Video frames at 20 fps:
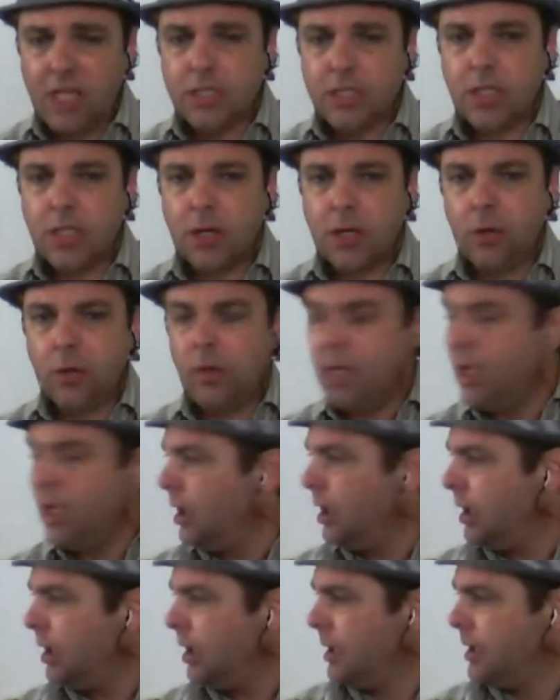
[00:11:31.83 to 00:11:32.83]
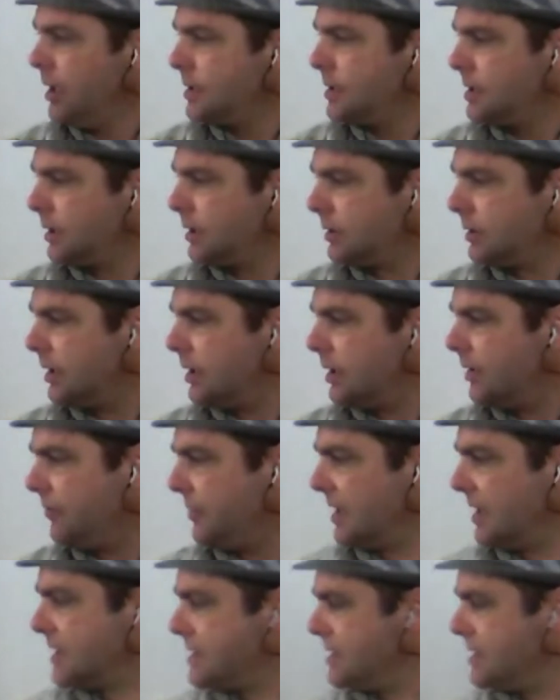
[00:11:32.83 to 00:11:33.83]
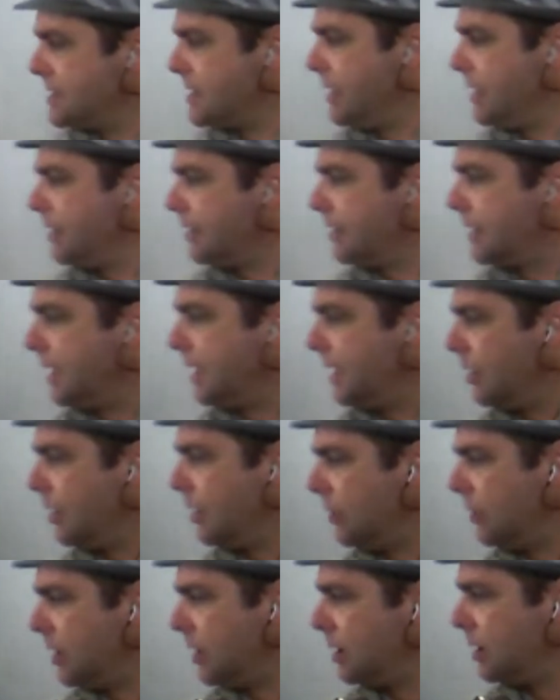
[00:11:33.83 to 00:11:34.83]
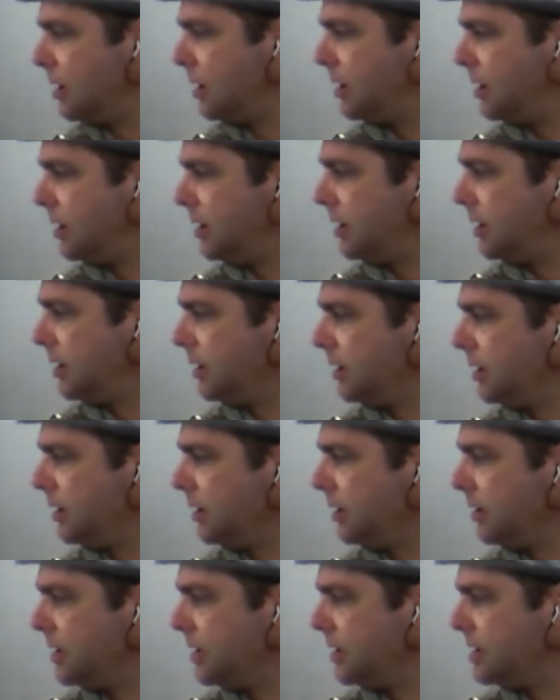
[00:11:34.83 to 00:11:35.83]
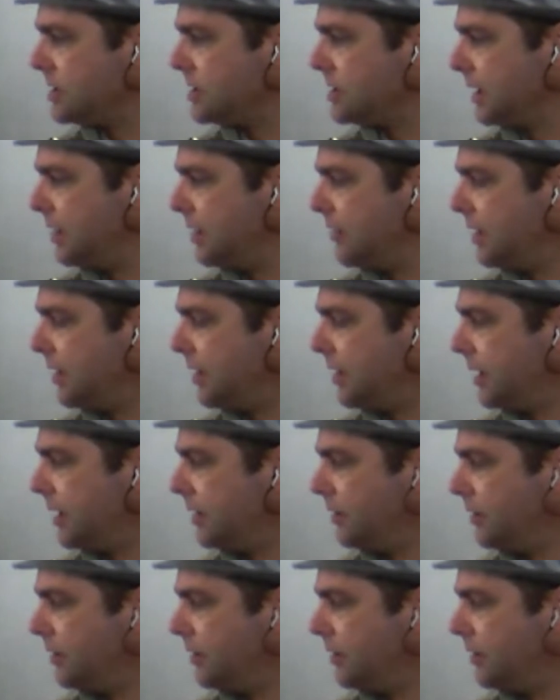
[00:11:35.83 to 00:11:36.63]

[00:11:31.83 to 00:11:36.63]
So still trying to fix this other camera. Don't you just love how I